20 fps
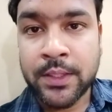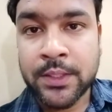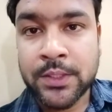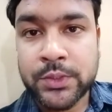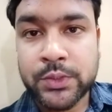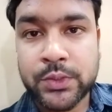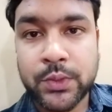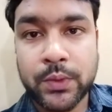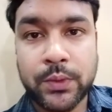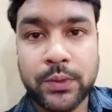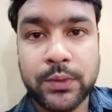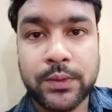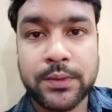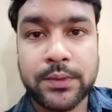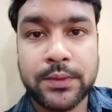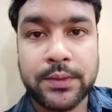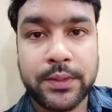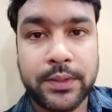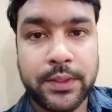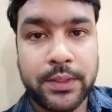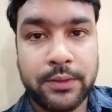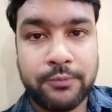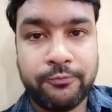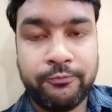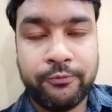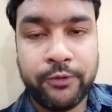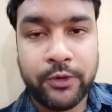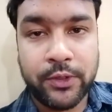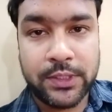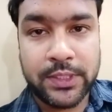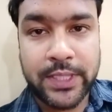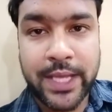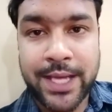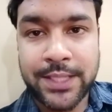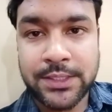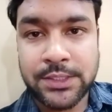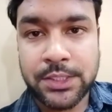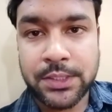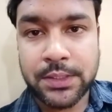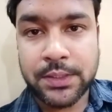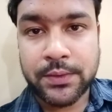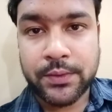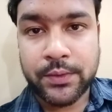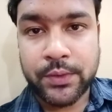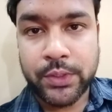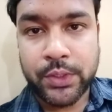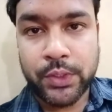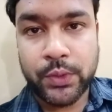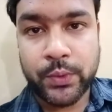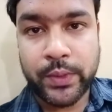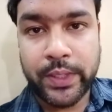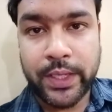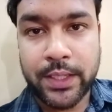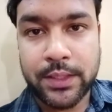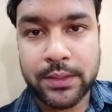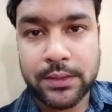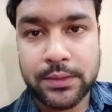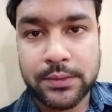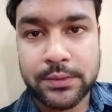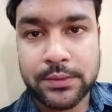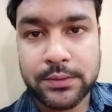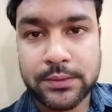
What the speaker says: So for that you can